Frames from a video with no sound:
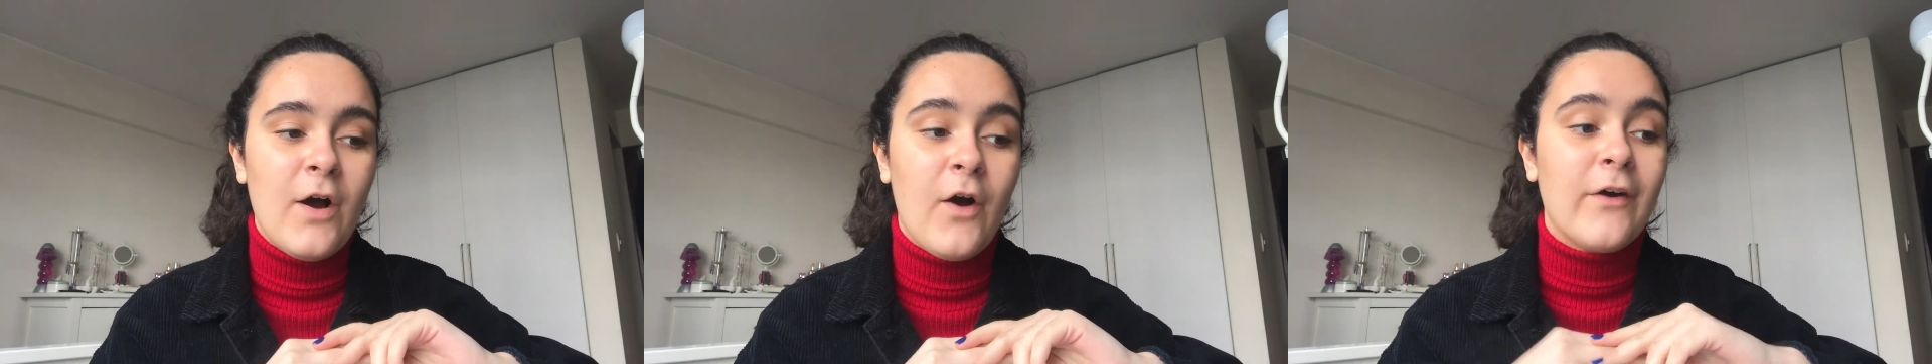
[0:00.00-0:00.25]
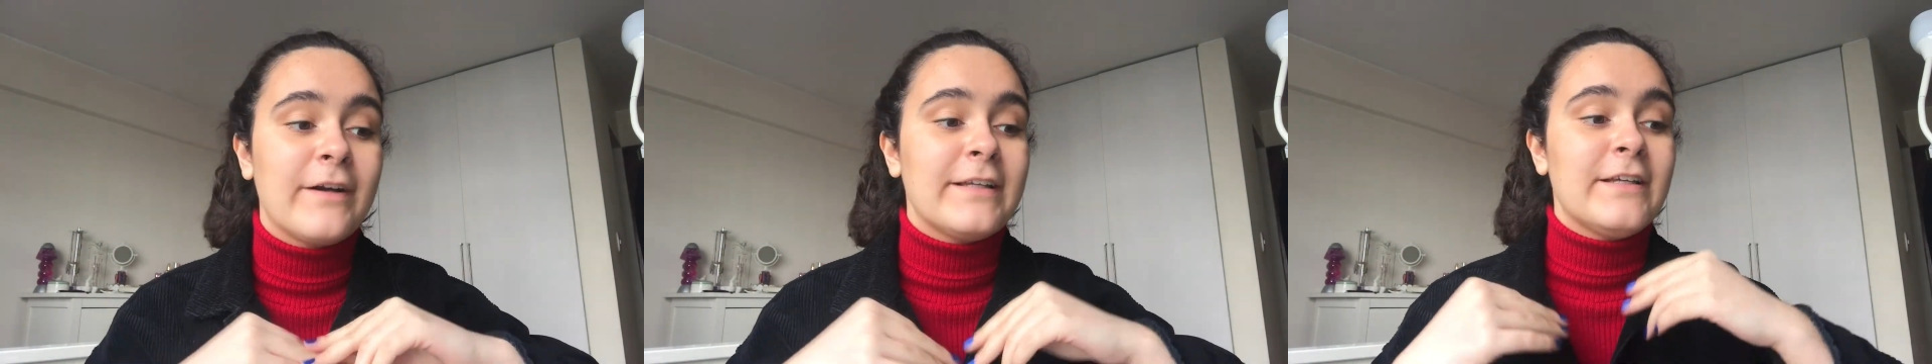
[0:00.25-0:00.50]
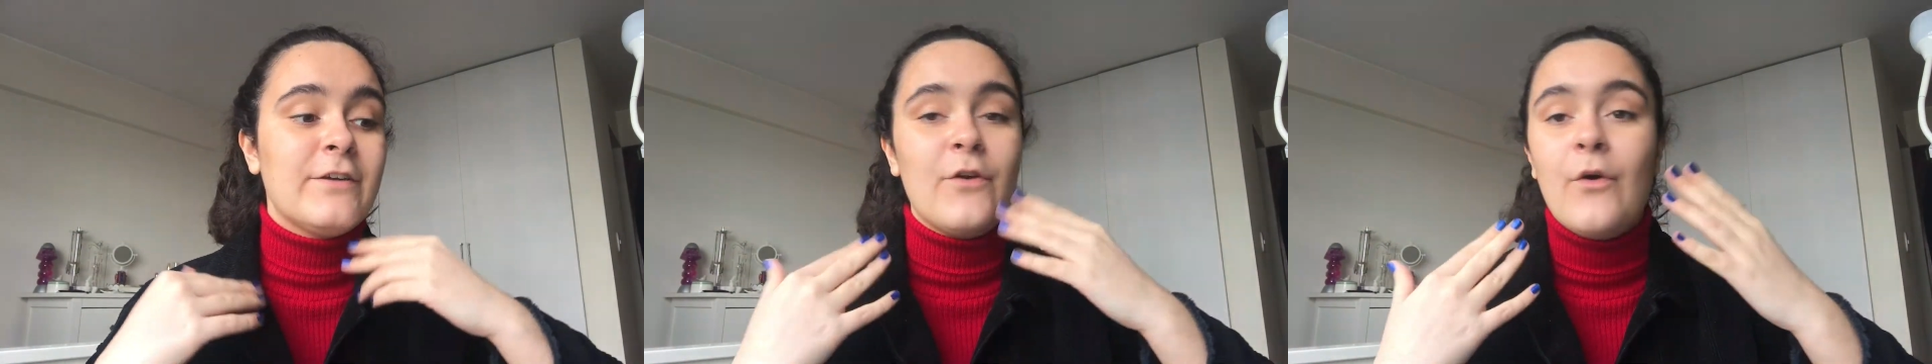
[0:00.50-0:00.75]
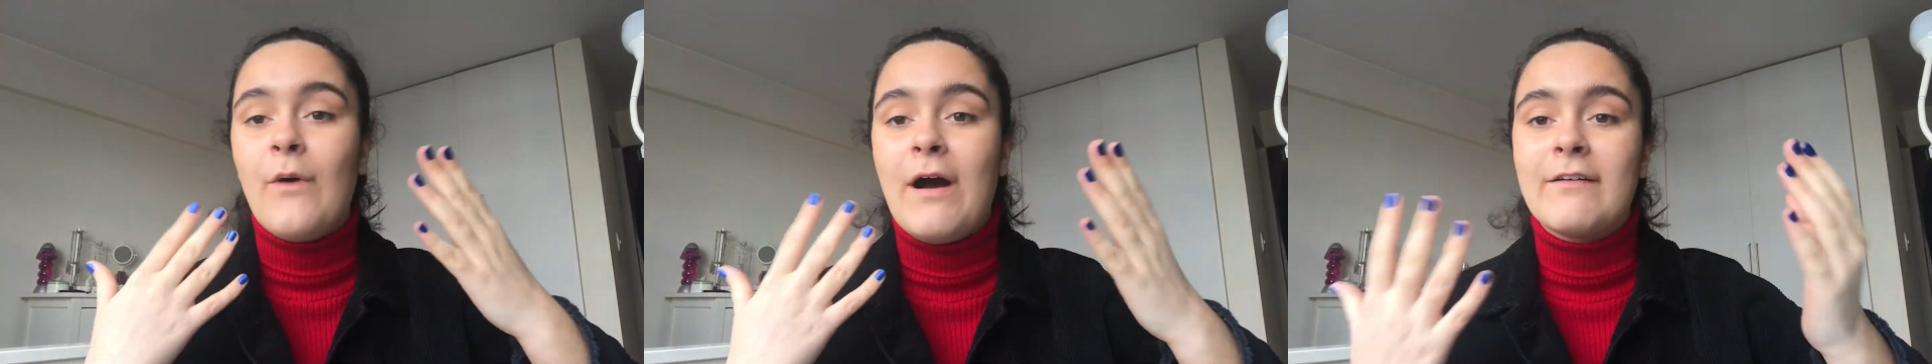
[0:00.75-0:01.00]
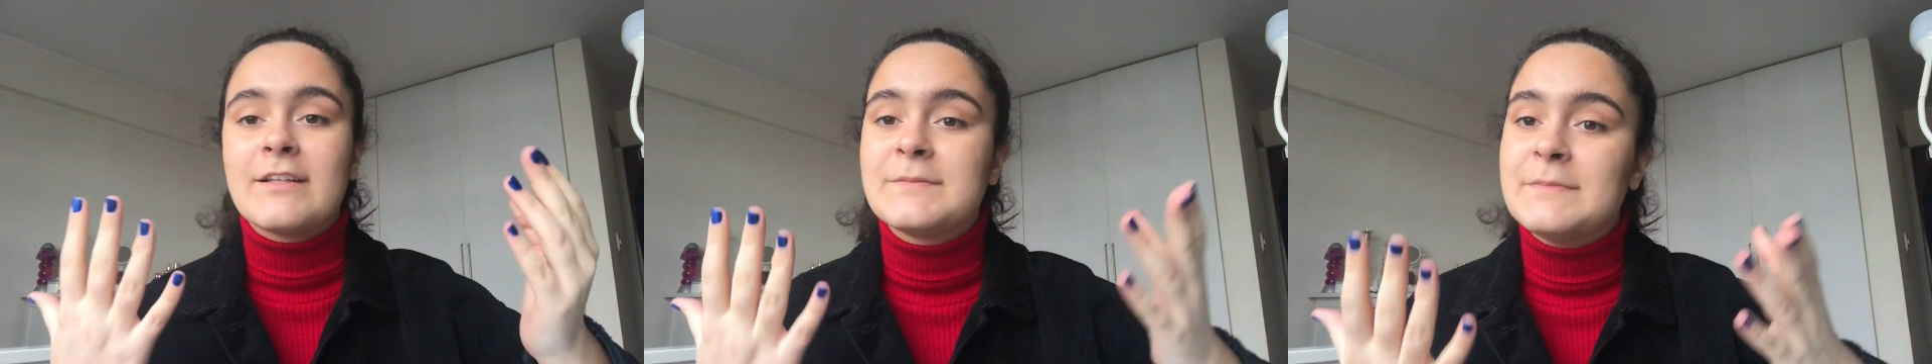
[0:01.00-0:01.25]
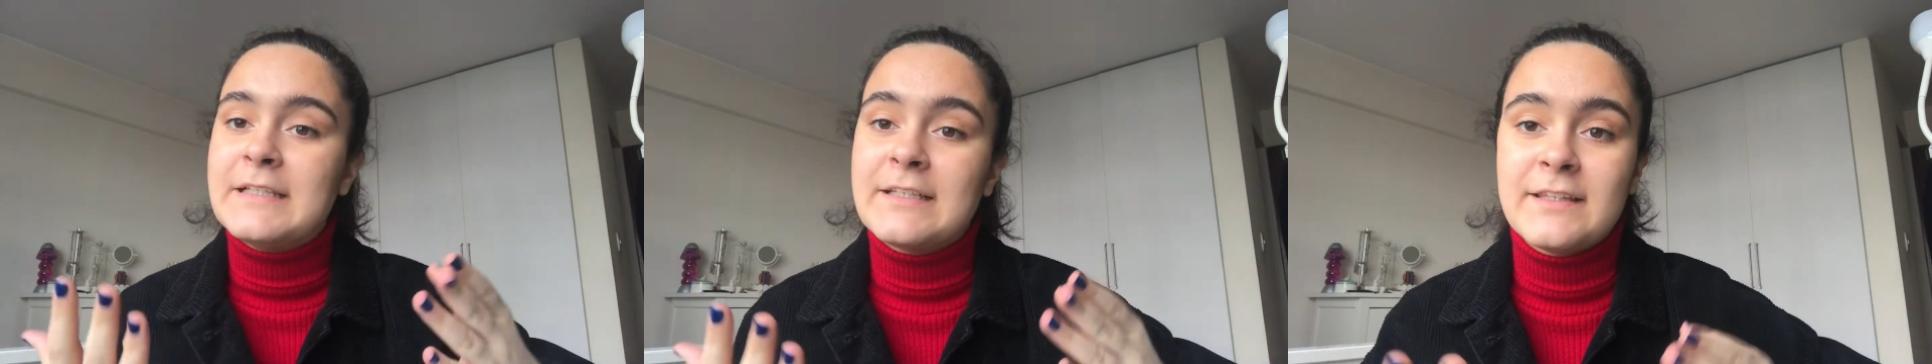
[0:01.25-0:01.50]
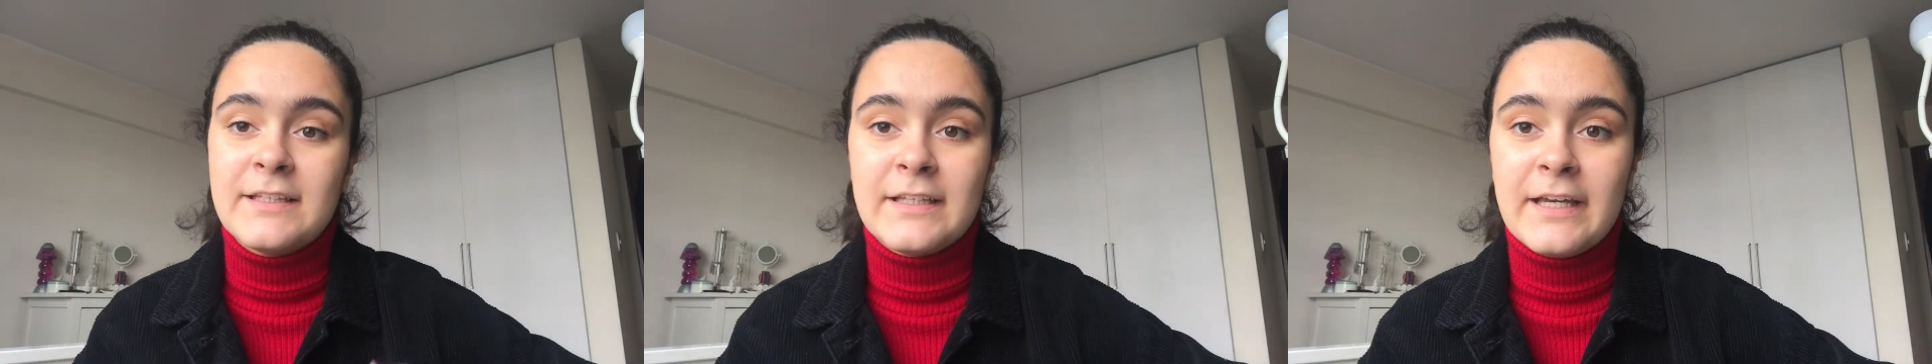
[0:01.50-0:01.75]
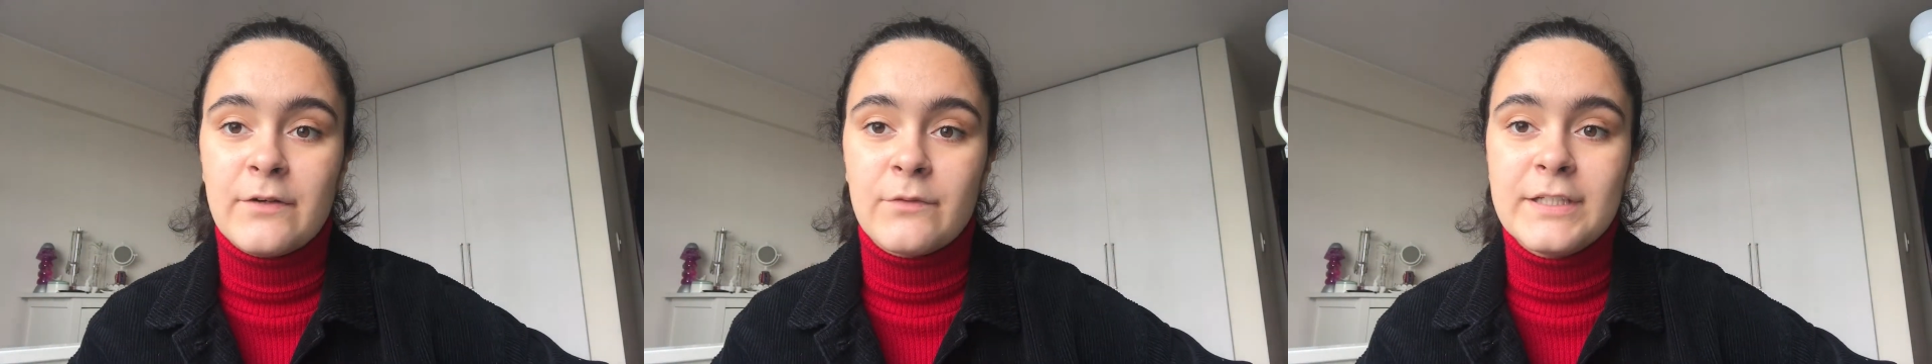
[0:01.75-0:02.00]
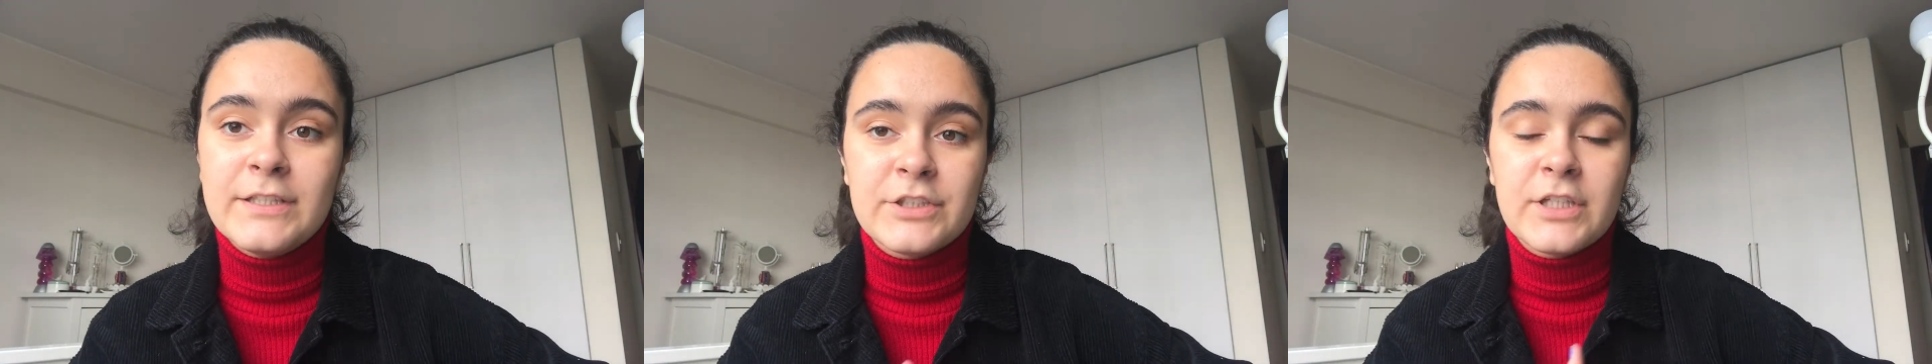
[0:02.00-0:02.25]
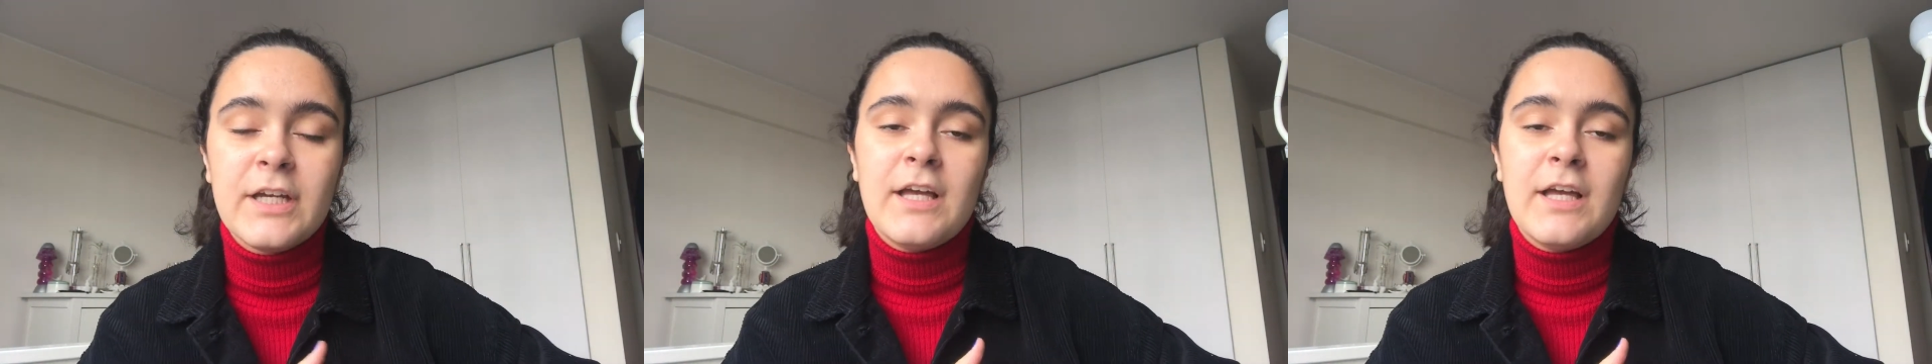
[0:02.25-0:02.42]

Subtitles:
already know how to speak the language.